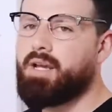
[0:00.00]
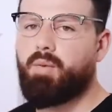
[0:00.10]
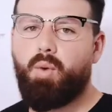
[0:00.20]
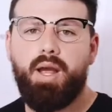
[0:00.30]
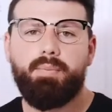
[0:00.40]

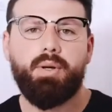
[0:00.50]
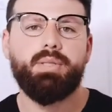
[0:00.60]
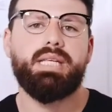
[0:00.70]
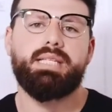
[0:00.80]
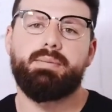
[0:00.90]
Why are
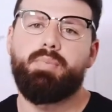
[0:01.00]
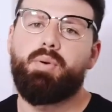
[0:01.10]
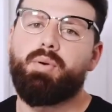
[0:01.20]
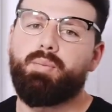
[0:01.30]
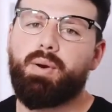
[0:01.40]
processes
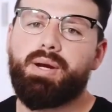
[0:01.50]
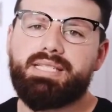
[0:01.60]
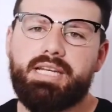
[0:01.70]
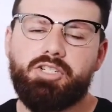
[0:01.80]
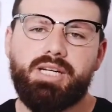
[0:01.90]
important? Well,
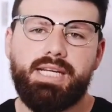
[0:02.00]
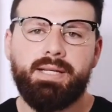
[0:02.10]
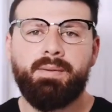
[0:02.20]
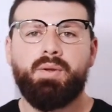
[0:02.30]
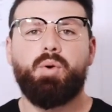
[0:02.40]
essentially,
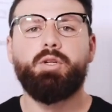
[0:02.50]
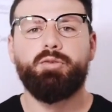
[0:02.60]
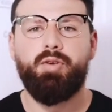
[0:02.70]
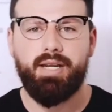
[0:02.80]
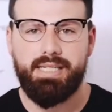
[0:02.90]
what you'll
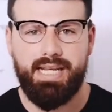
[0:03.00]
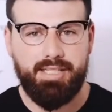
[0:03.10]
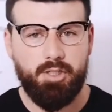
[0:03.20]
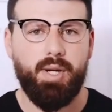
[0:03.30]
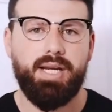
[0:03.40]
find is as a
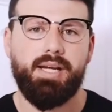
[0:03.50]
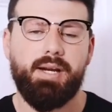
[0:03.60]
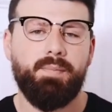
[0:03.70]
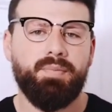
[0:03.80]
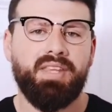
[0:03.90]
trader,
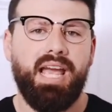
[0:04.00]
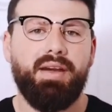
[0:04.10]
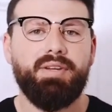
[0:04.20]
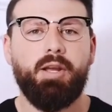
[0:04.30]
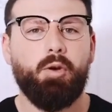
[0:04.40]

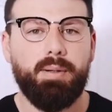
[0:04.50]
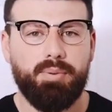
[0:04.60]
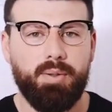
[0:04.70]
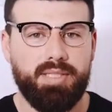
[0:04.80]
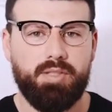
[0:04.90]
having a great
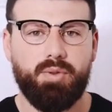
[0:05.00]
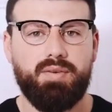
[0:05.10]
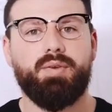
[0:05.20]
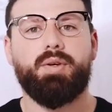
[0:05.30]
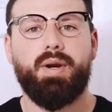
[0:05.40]
process will give
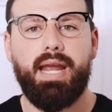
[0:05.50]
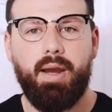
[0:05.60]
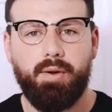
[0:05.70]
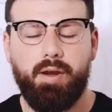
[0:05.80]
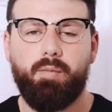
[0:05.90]
you a great outcome.